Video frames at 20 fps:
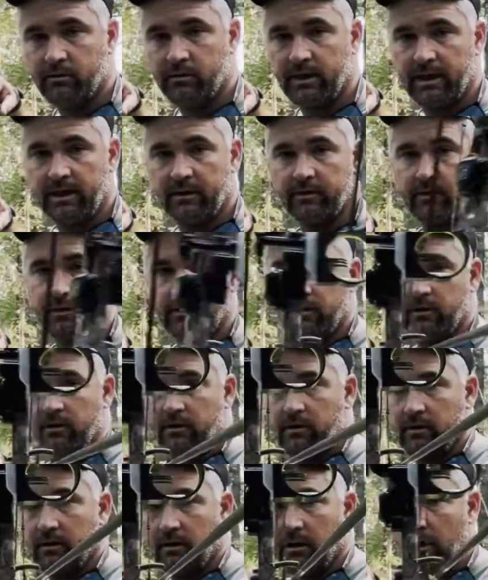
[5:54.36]
either
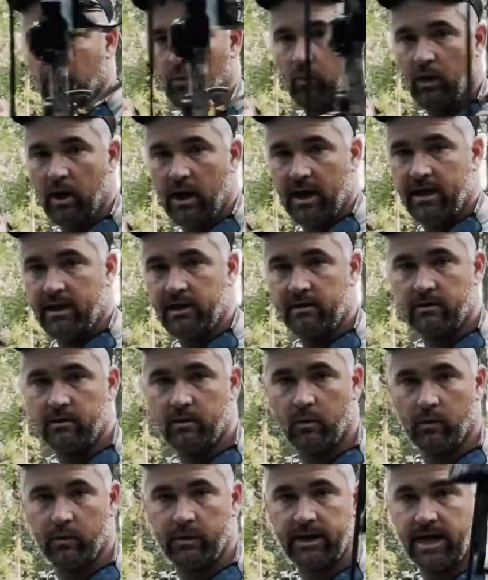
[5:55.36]
away
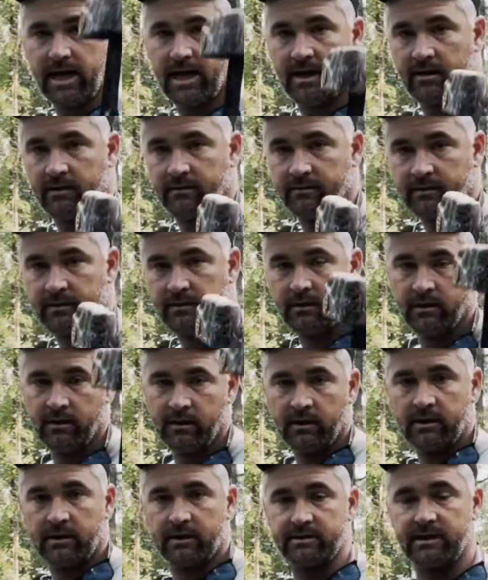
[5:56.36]
or down
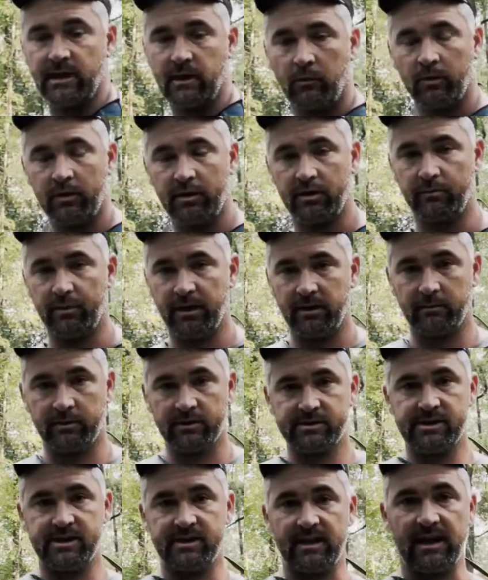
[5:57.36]
because I wanted to be able to
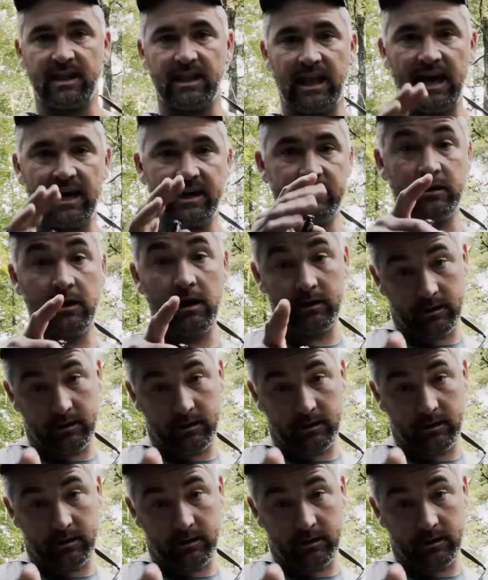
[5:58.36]
see that lighted knock.